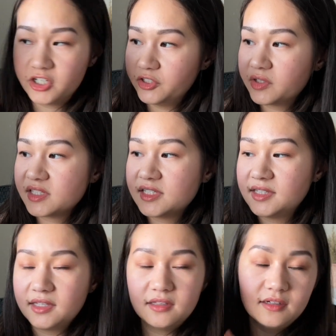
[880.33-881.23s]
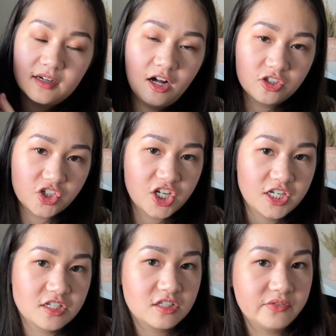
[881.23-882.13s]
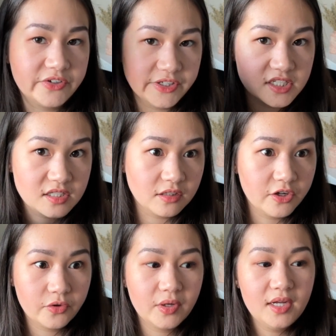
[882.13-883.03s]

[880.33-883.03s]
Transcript: You can see that the color changes are very slow.